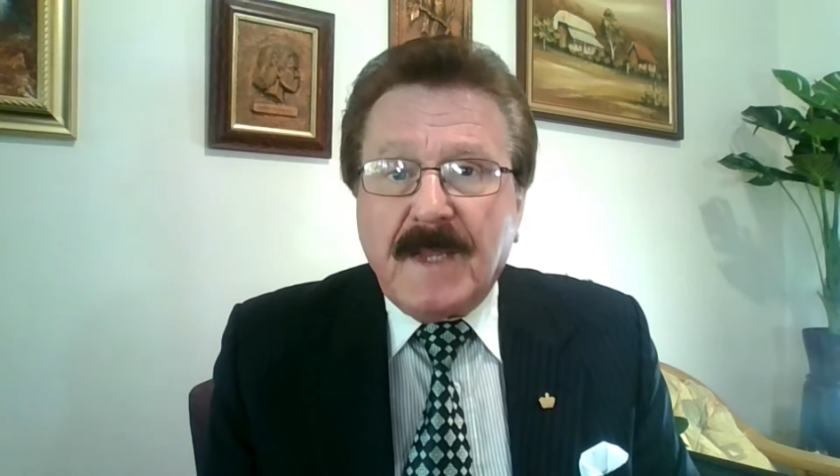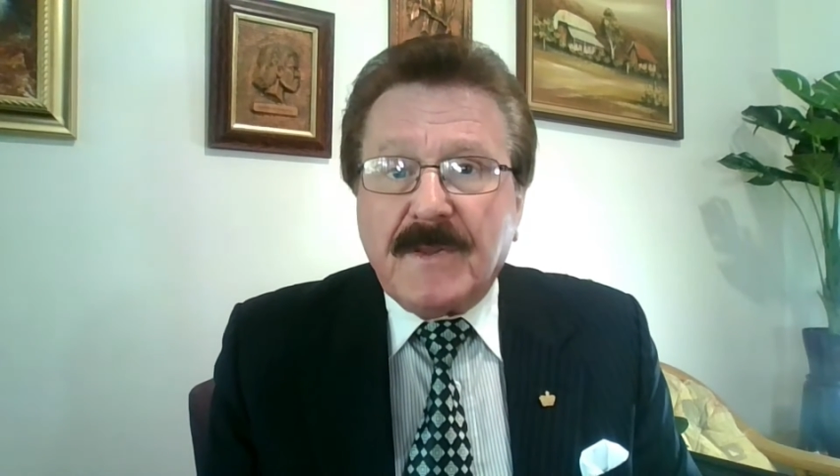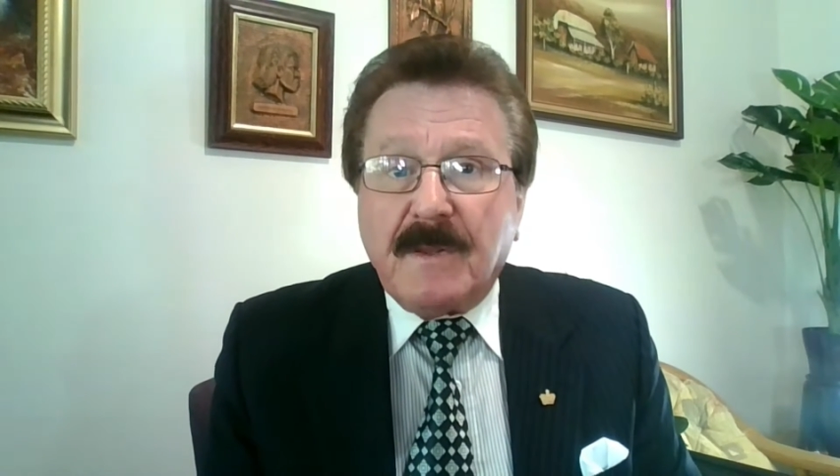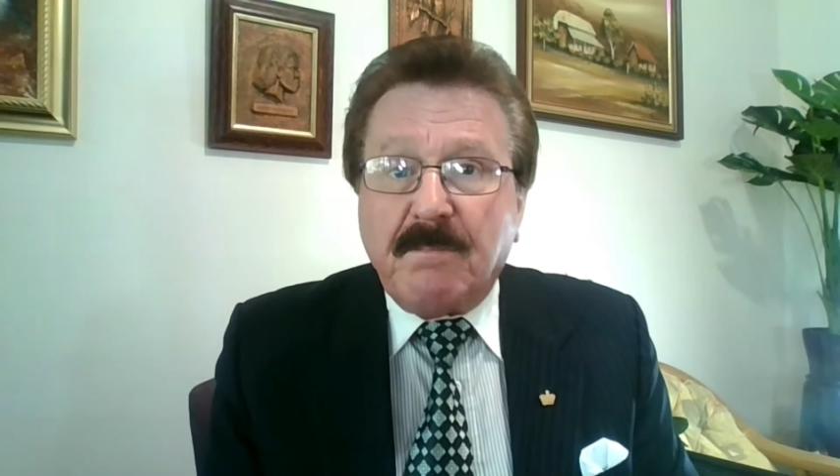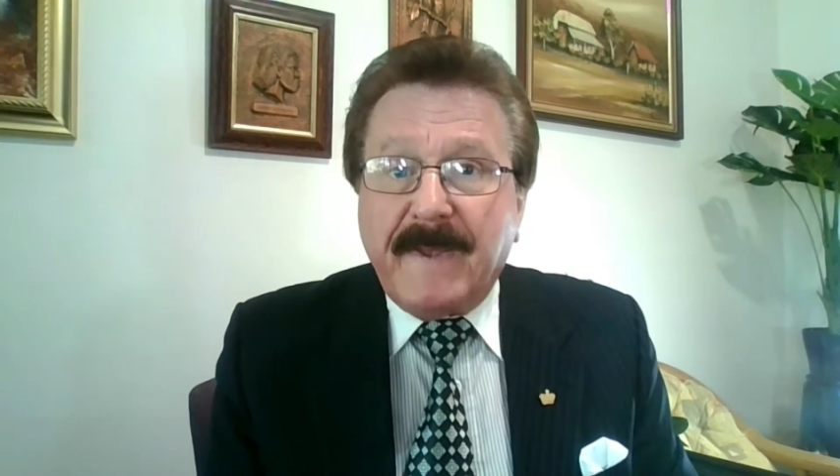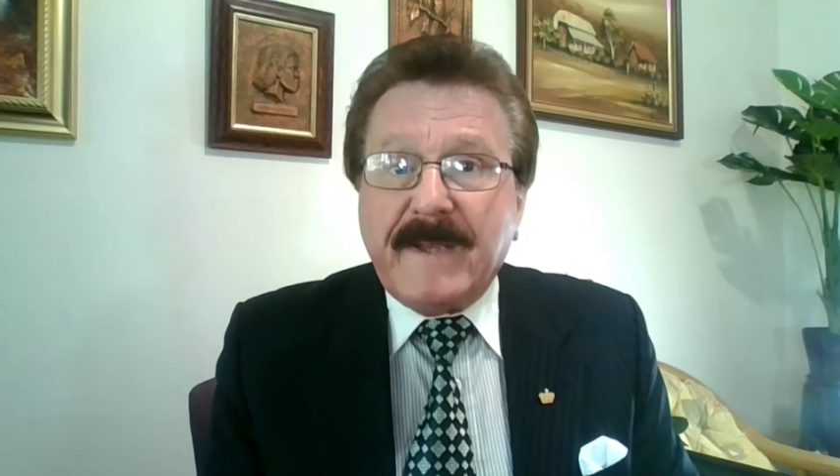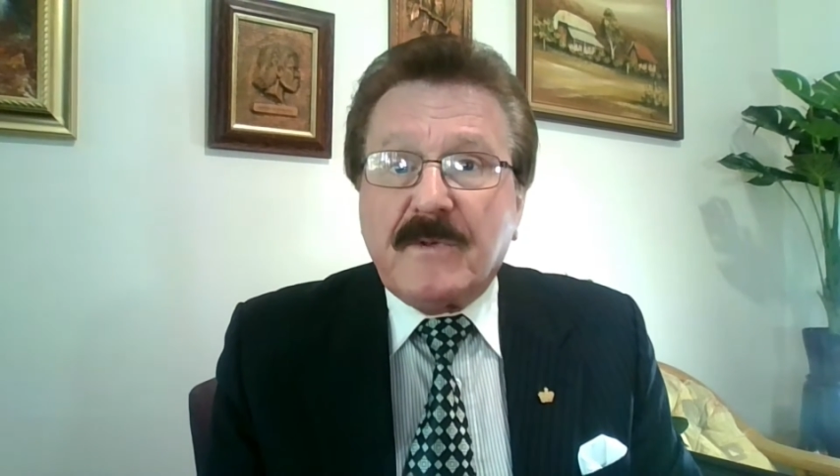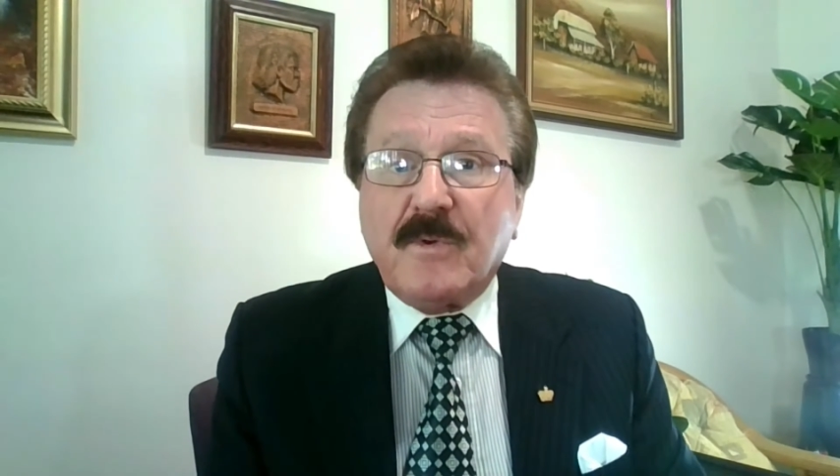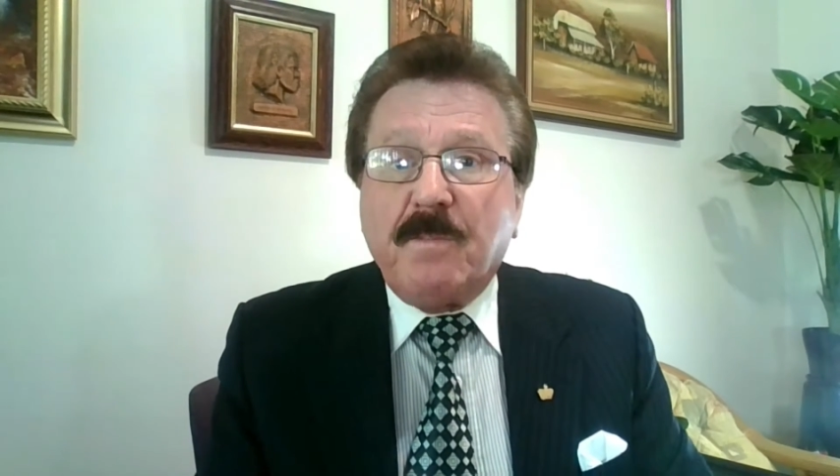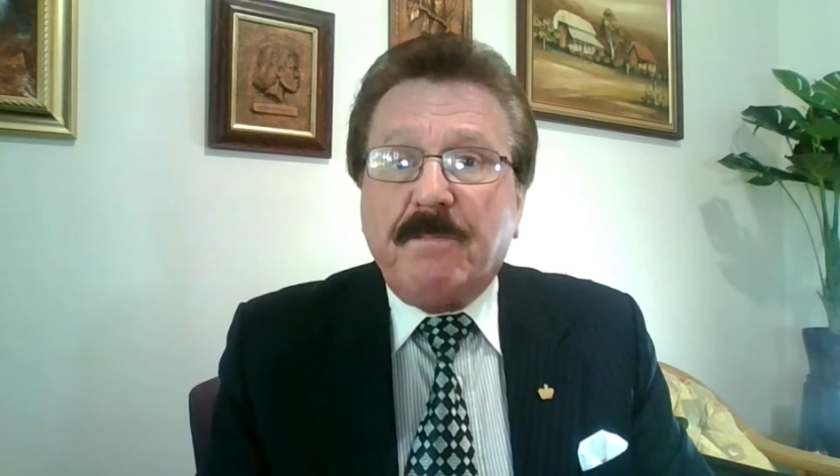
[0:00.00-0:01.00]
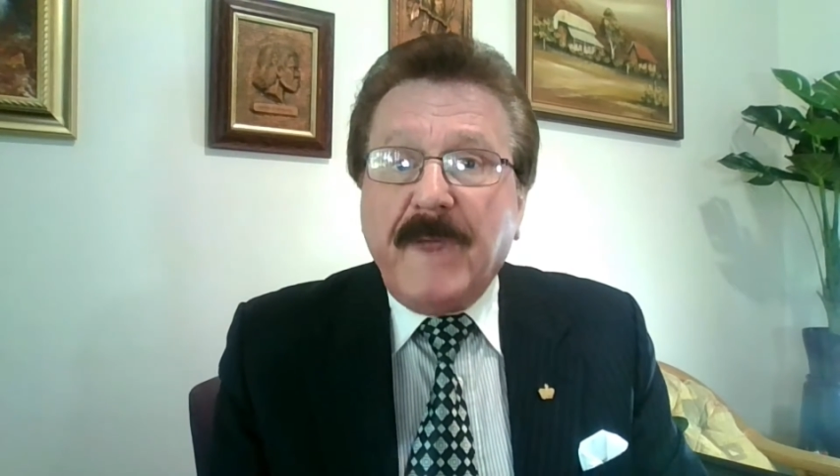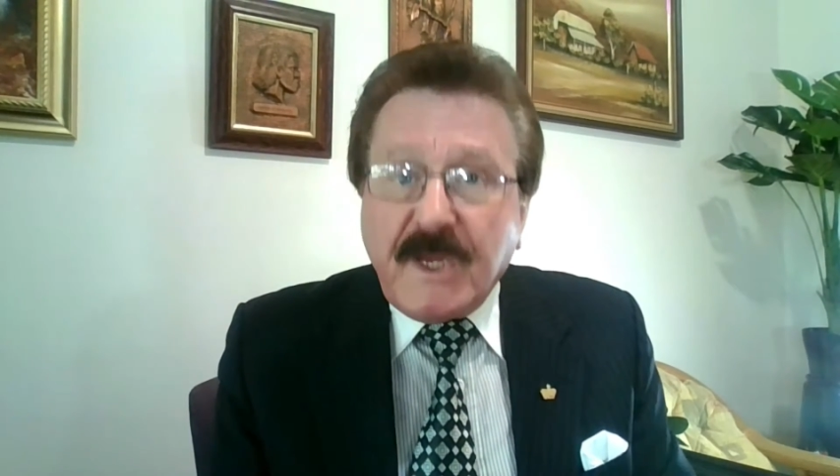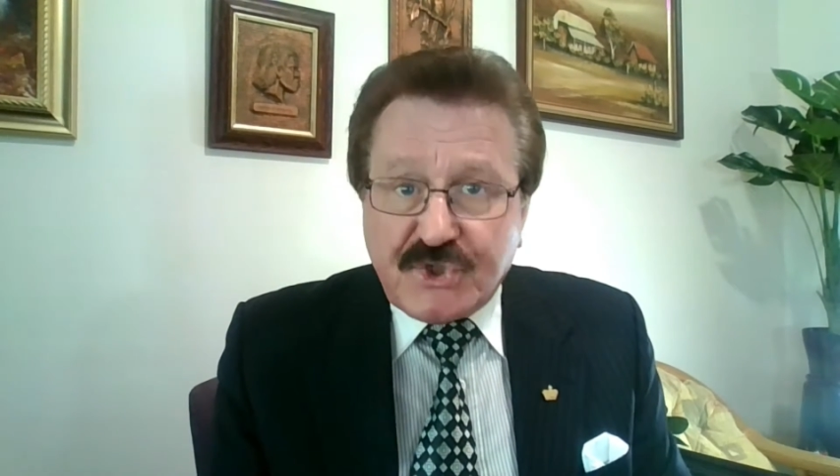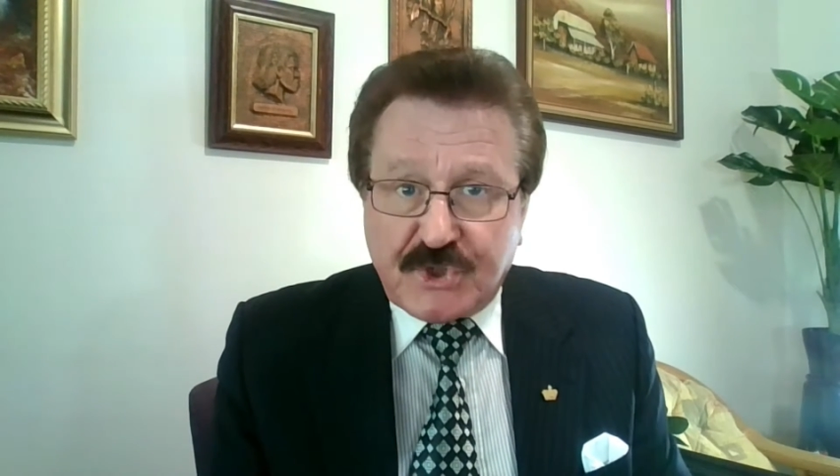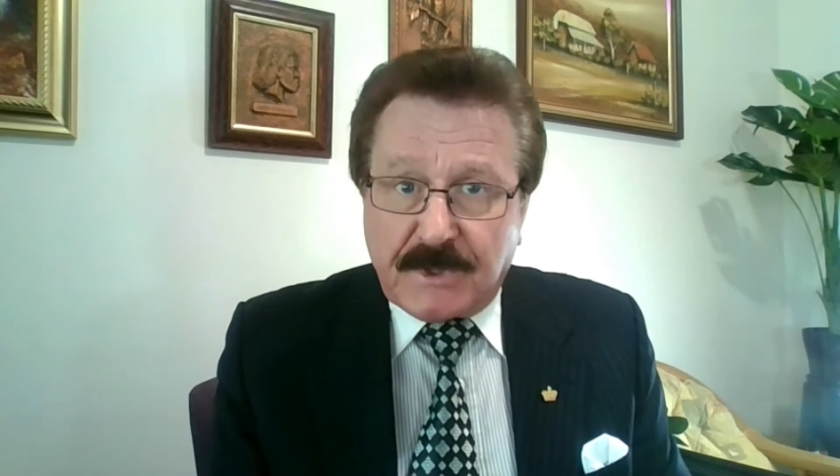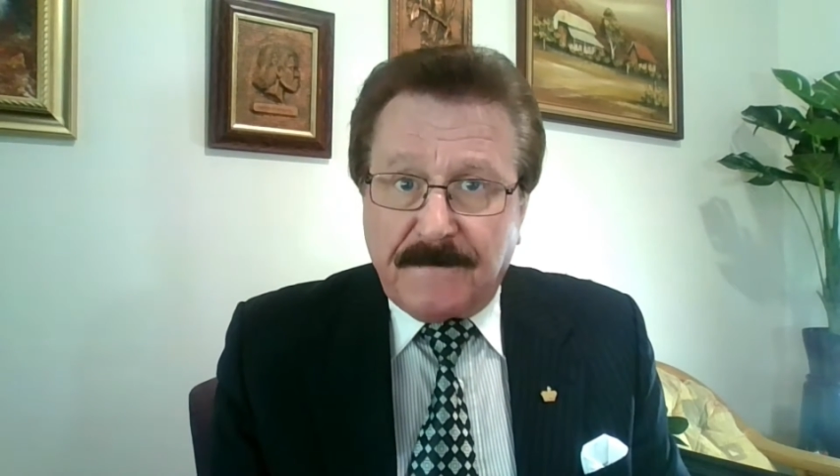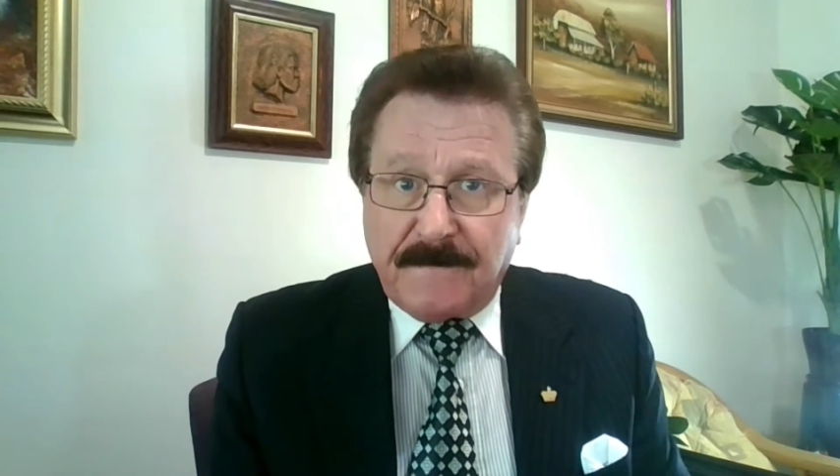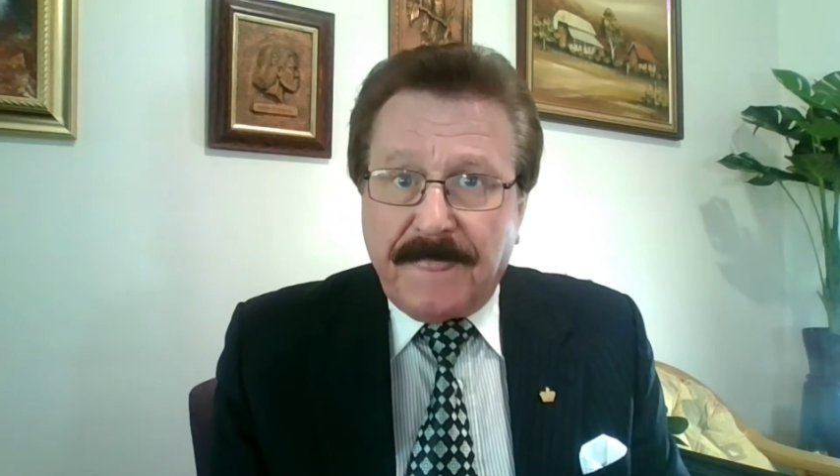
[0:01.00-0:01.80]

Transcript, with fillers: the mental picture